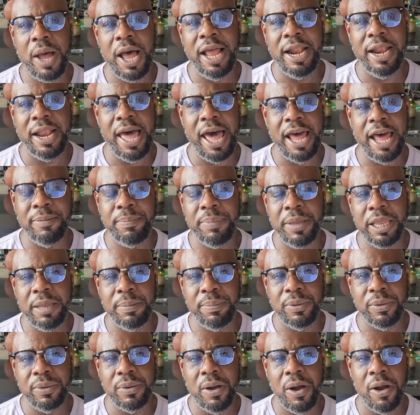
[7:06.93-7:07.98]
why a lot of
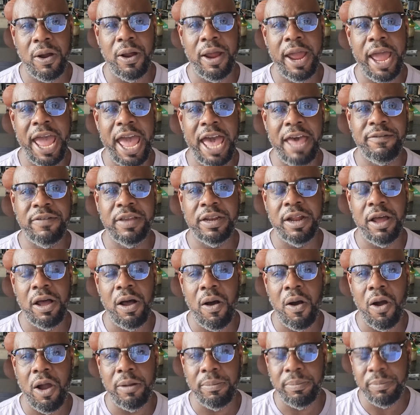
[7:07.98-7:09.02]
people are having a
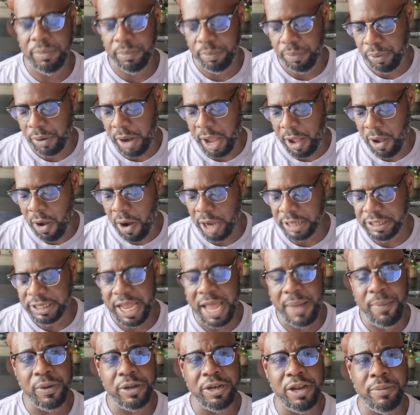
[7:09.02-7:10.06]
hard
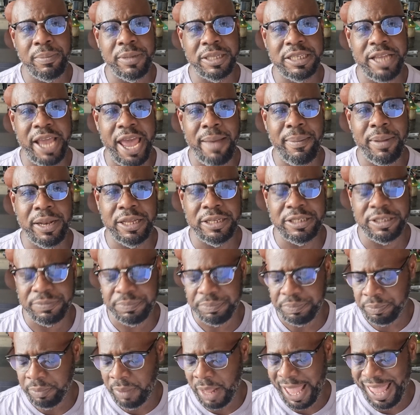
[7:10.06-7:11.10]
time with their metabolism.
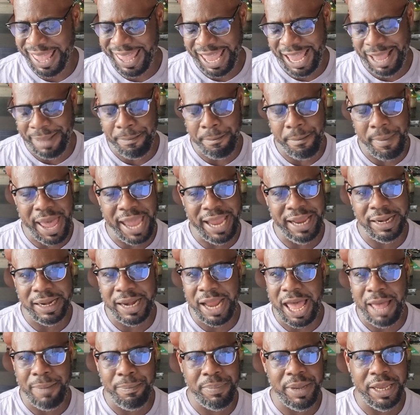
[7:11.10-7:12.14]
It might
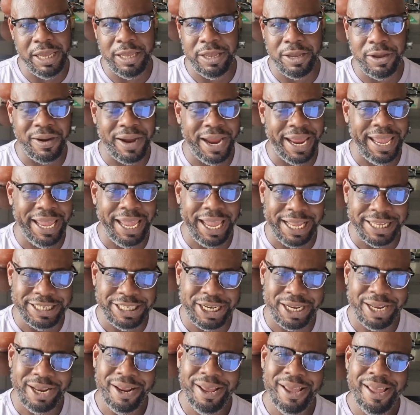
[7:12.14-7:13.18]
not be your
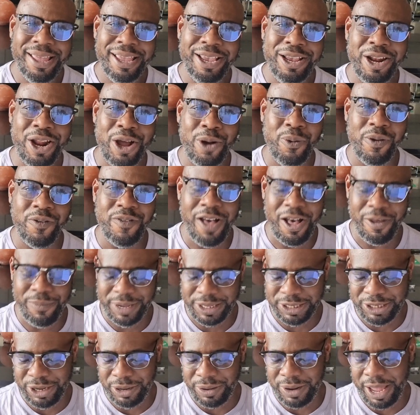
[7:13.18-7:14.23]
age. You know, we've all
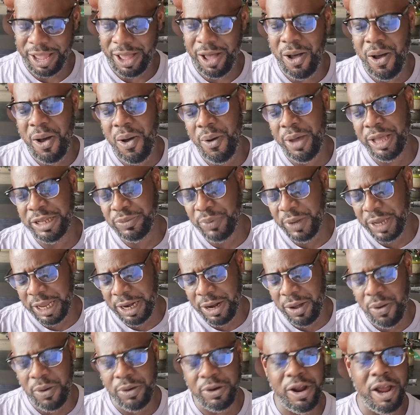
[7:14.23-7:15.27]
been told like, oh, as we
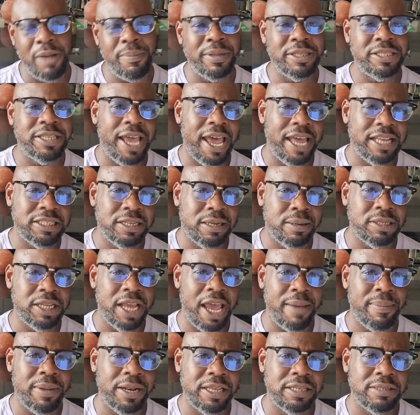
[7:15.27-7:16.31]
get older, our
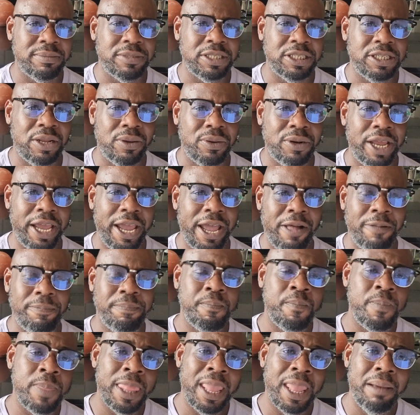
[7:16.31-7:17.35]
metabolism slow down.
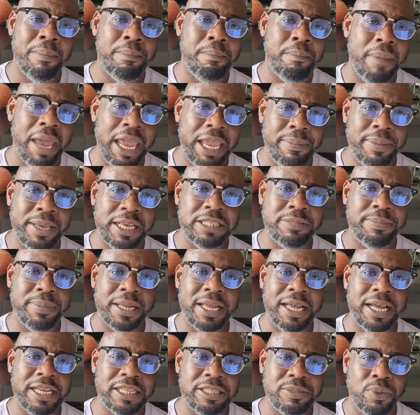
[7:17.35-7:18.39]
Maybe it's
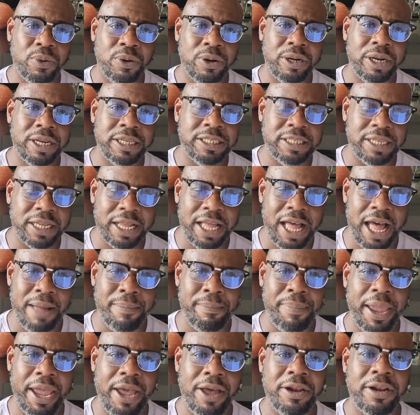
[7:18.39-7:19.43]
because it's the
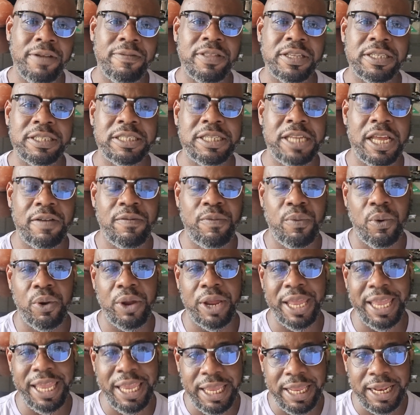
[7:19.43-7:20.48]
compound of the stuff
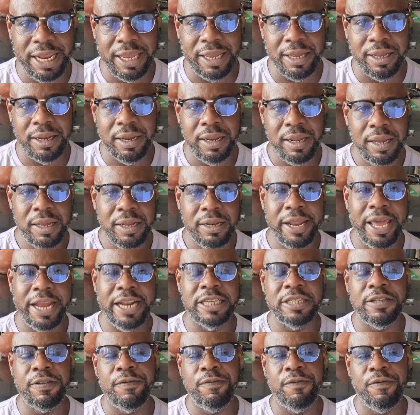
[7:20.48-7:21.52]
we're eating
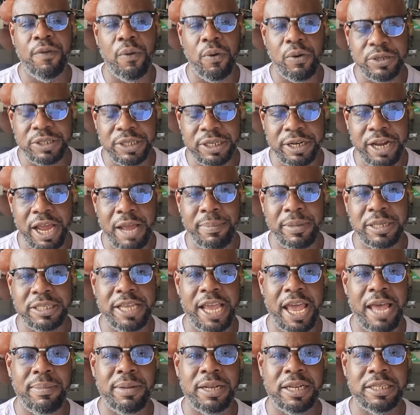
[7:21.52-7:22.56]
that is forcing our
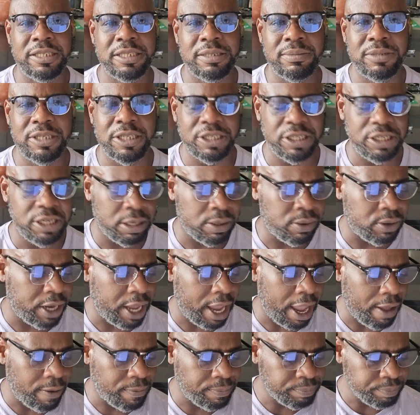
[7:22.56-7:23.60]
metabolism to slow
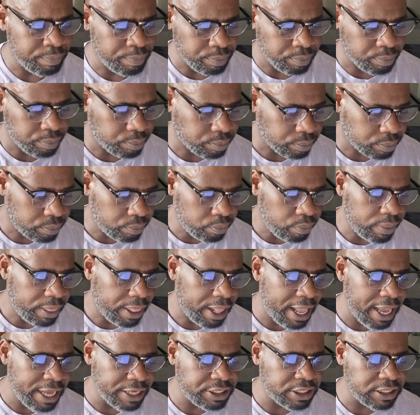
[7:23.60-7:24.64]
down.
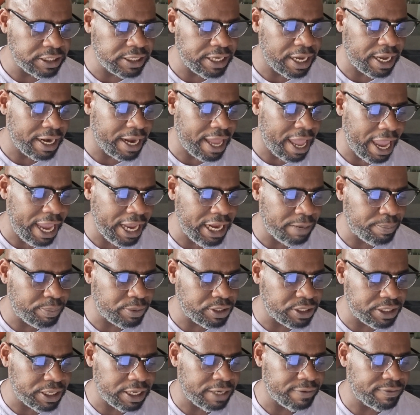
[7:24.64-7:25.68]
And she said
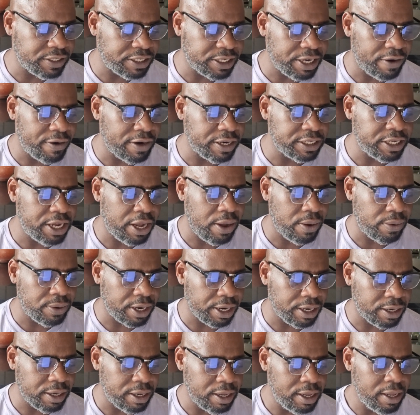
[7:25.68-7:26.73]
80% of
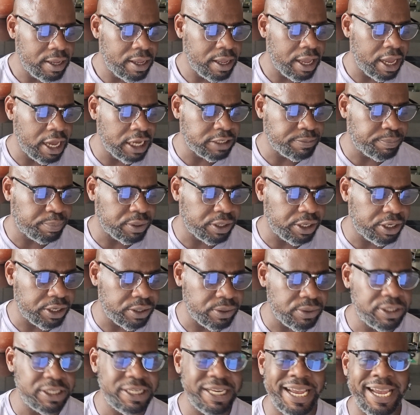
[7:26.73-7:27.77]
serotonin is
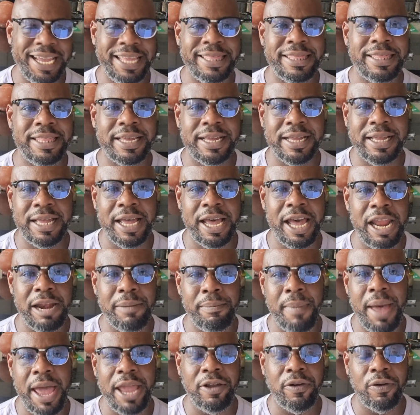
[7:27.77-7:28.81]
produced in the
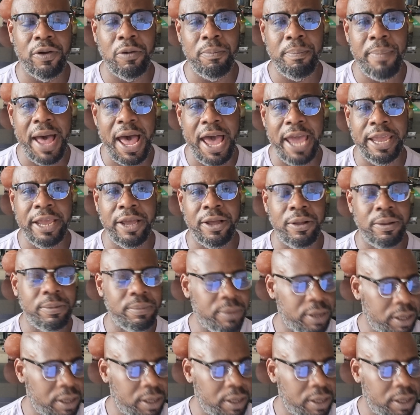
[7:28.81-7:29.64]
gut microbiome,